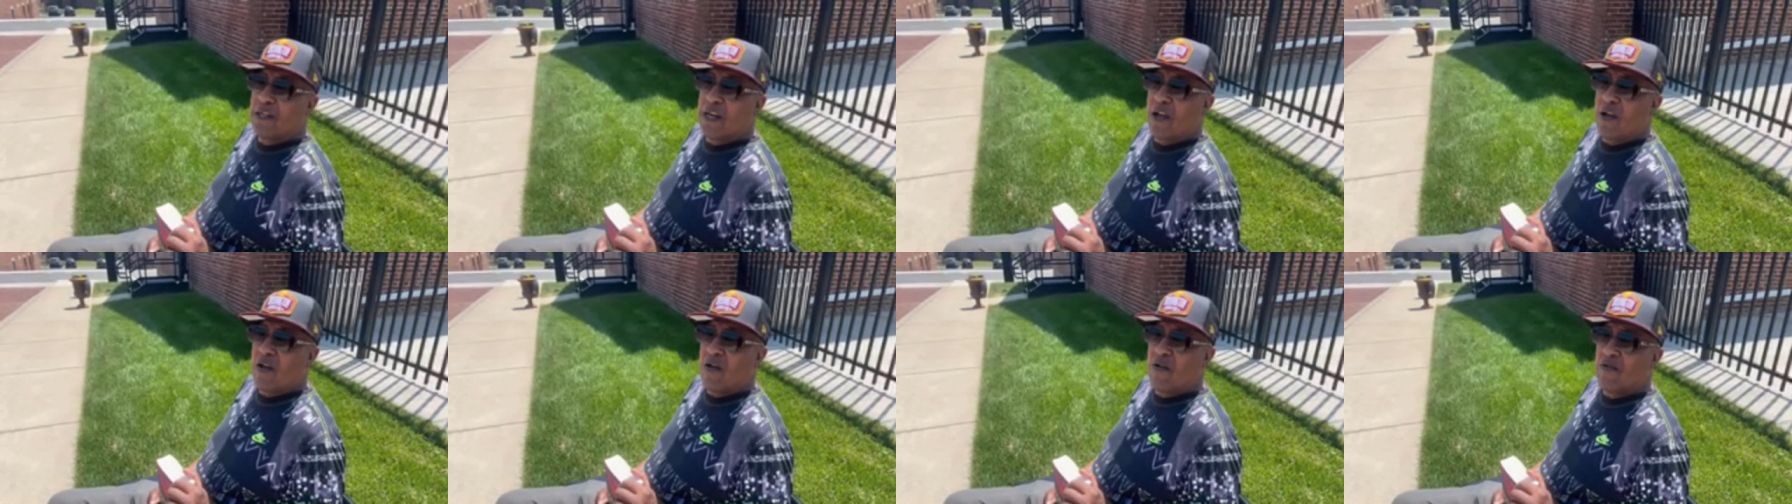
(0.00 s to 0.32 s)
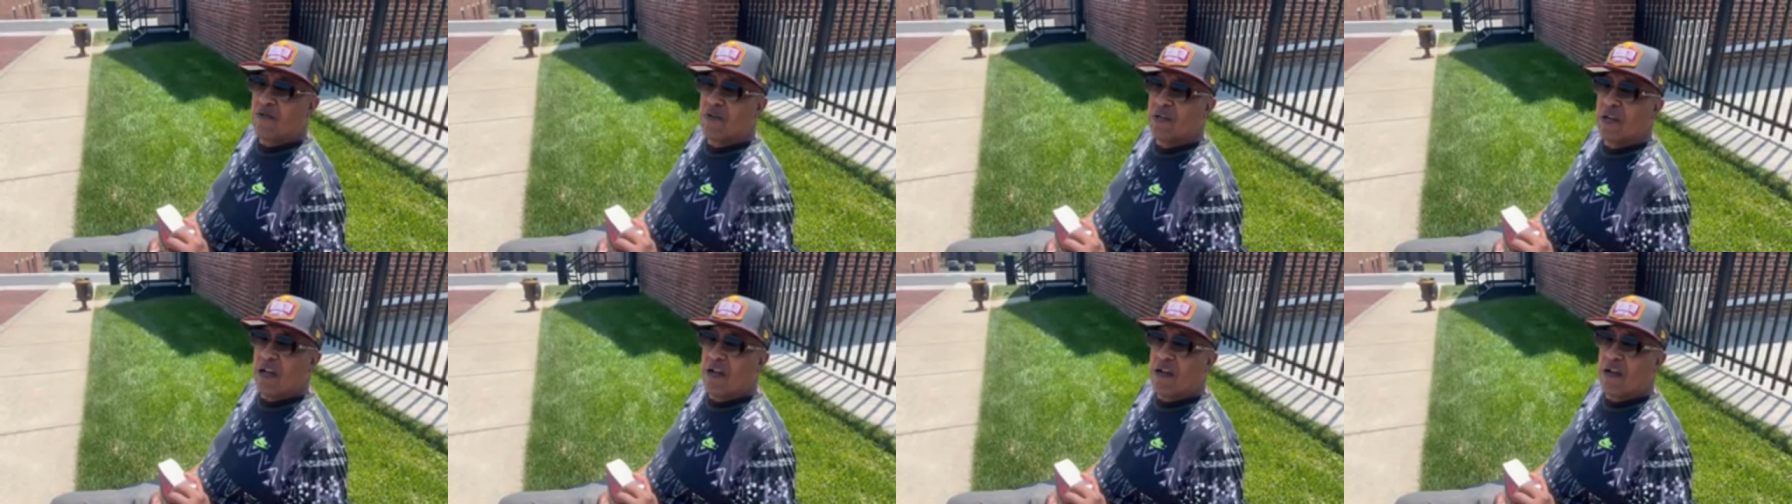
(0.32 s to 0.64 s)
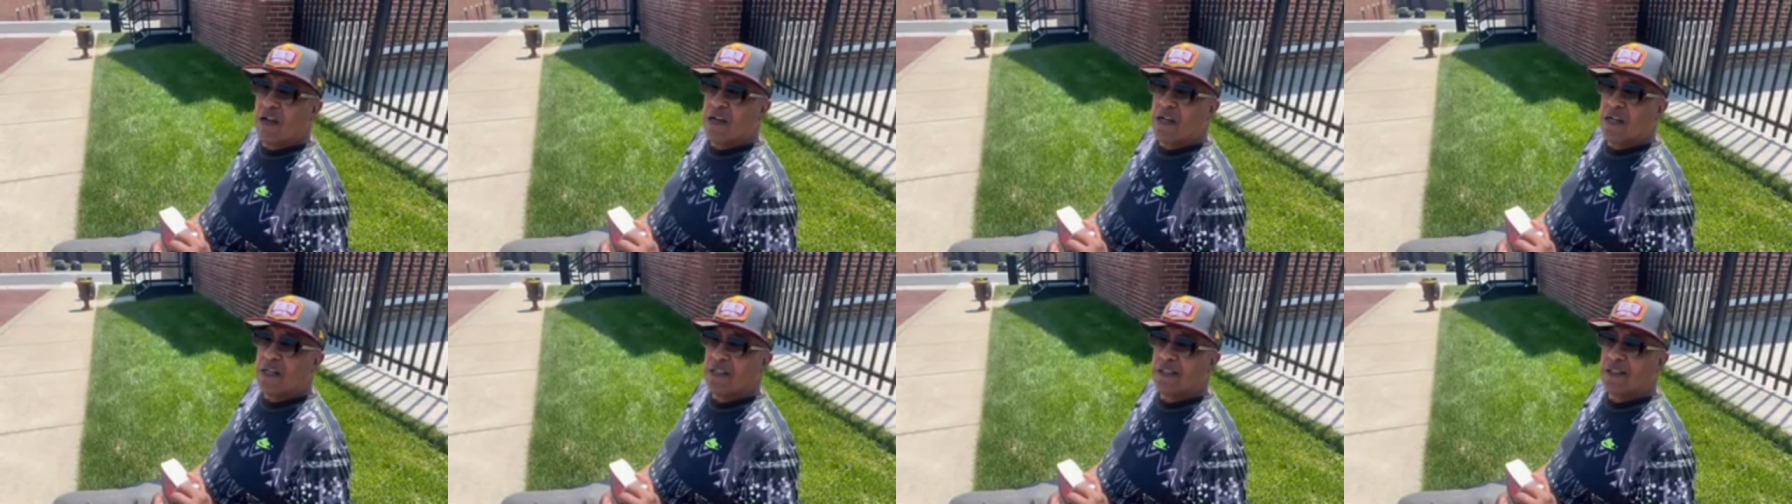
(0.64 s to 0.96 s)
long
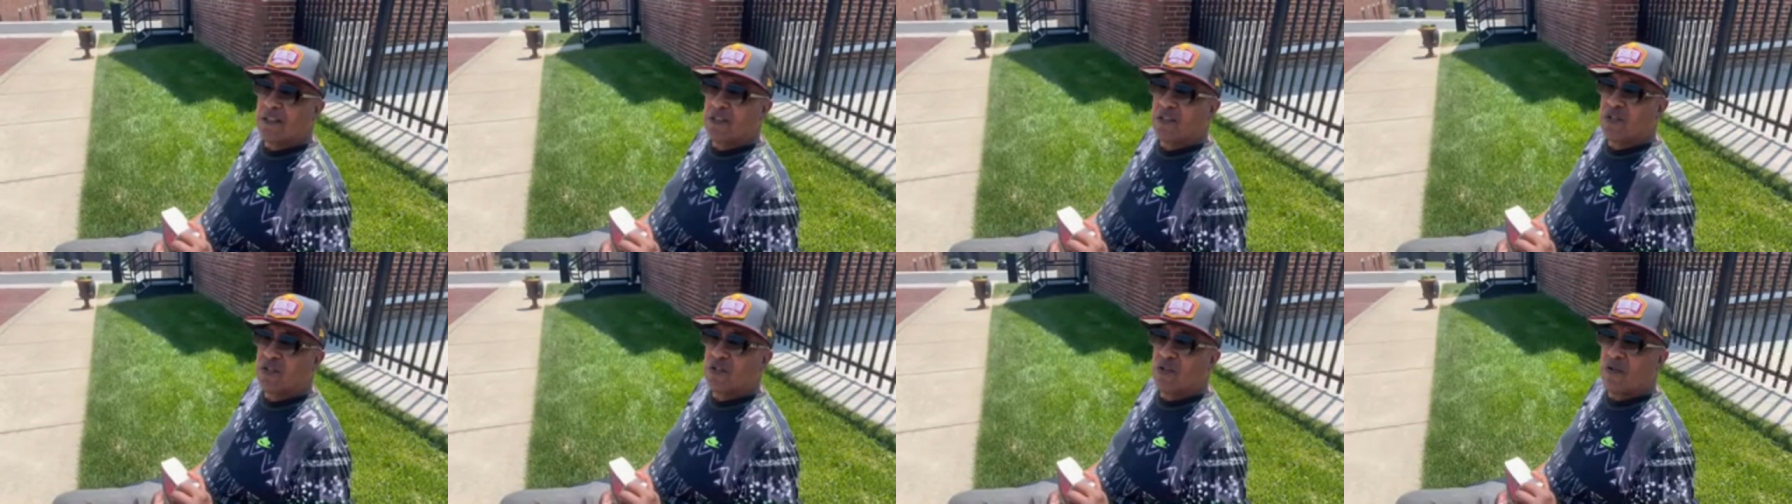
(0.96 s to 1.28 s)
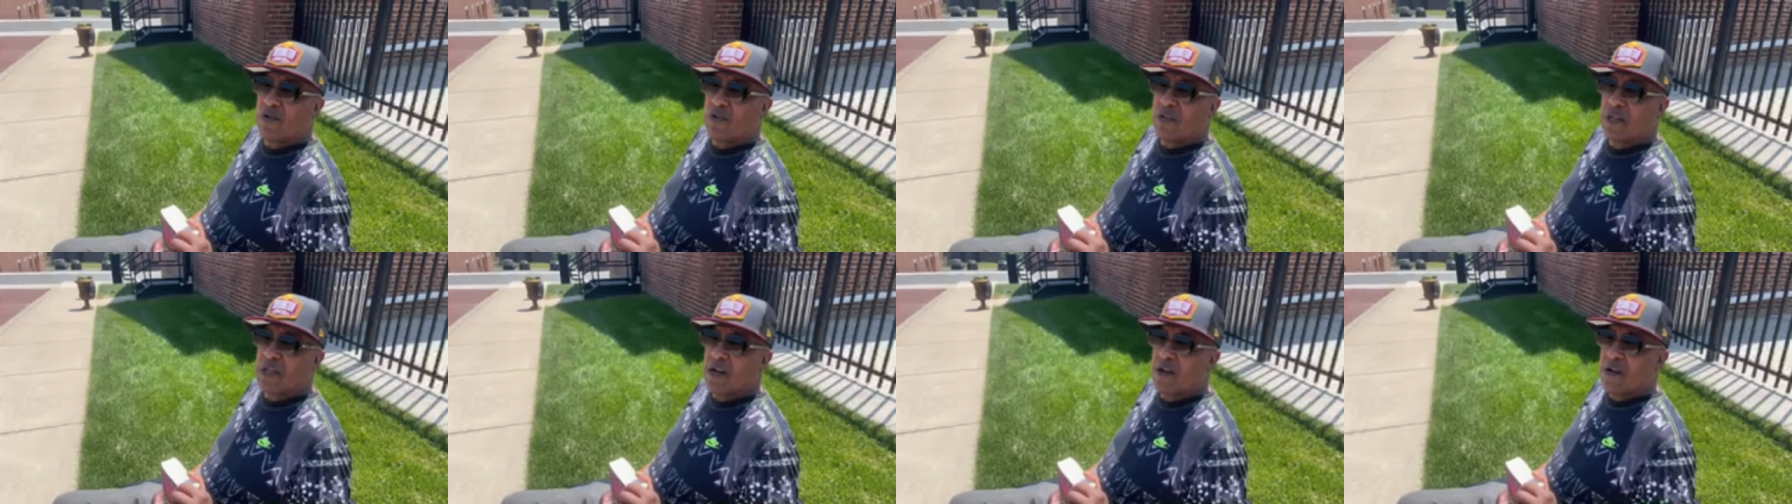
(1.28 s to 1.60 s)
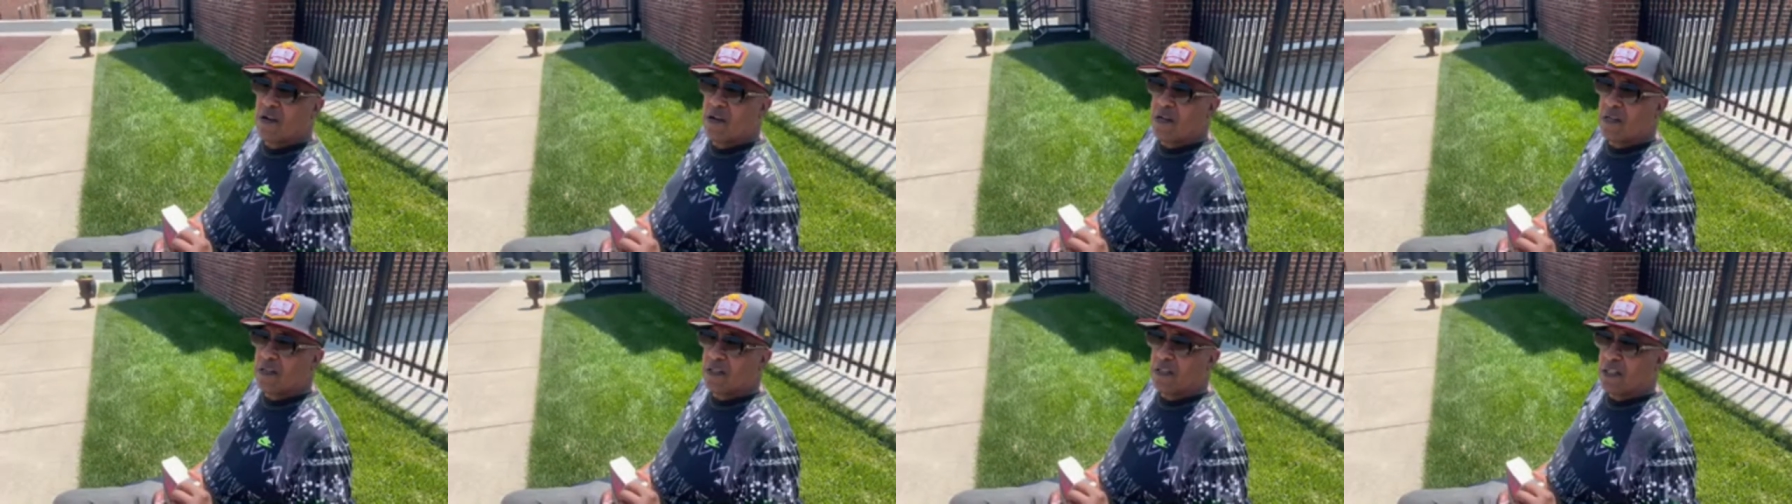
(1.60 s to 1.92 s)
con, the short
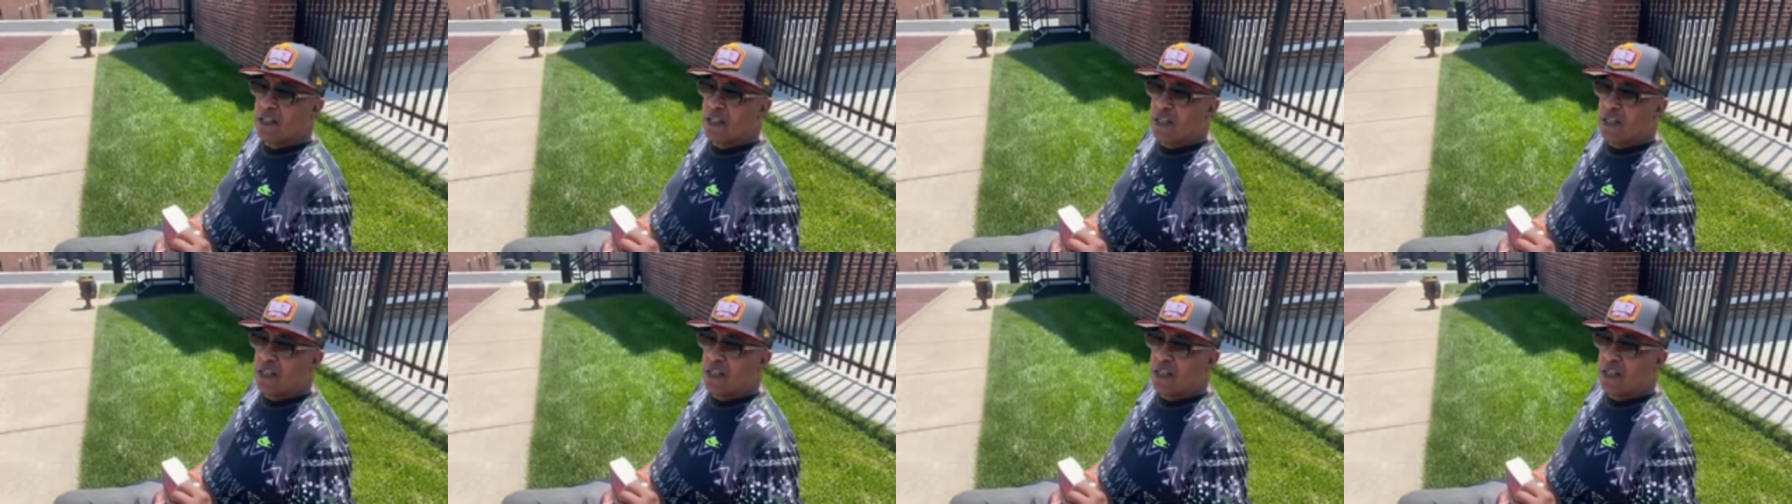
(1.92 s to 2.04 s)
con.